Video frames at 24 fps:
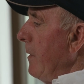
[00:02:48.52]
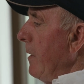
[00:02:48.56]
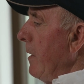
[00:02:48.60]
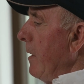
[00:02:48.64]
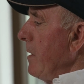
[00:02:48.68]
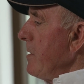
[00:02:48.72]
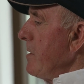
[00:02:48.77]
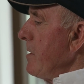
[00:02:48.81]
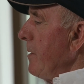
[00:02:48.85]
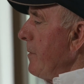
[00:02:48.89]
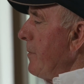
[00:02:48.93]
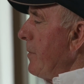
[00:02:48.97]

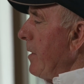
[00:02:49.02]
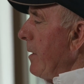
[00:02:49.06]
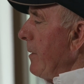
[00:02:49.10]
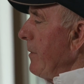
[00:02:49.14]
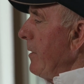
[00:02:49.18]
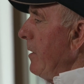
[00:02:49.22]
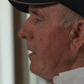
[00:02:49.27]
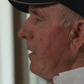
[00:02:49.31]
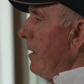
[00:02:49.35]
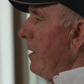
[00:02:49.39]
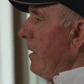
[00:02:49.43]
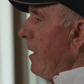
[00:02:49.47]
as you
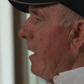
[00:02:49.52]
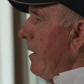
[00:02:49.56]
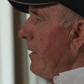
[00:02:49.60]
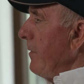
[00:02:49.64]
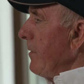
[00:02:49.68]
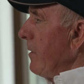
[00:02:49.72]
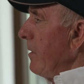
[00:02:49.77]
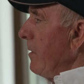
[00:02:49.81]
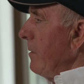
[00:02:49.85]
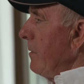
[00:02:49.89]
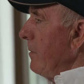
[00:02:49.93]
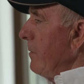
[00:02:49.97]
probably know,
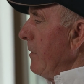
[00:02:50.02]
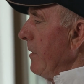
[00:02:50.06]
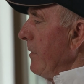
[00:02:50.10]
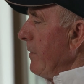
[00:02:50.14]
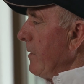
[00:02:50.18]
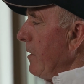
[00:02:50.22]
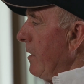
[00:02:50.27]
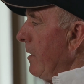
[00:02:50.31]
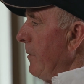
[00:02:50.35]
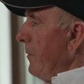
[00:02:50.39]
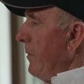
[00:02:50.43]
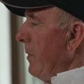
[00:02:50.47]
I've got, we've
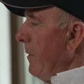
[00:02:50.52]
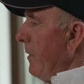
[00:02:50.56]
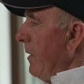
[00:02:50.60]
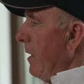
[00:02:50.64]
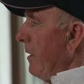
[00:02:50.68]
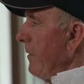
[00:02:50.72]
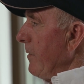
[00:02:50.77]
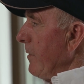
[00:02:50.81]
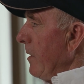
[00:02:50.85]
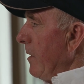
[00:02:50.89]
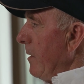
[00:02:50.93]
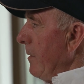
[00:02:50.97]
got,
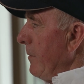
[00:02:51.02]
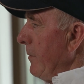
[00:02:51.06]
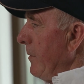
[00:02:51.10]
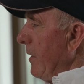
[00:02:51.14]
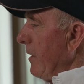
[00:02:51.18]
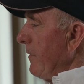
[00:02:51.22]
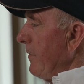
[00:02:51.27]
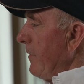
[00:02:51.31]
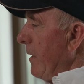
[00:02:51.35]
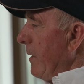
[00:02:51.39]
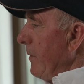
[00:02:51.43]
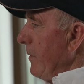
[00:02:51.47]
I've got a
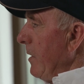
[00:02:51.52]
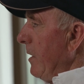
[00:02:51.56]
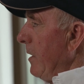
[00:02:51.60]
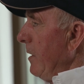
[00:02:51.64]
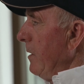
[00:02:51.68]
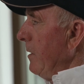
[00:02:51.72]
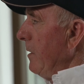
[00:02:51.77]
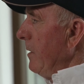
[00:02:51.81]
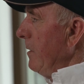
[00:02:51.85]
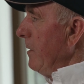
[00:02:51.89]
big family.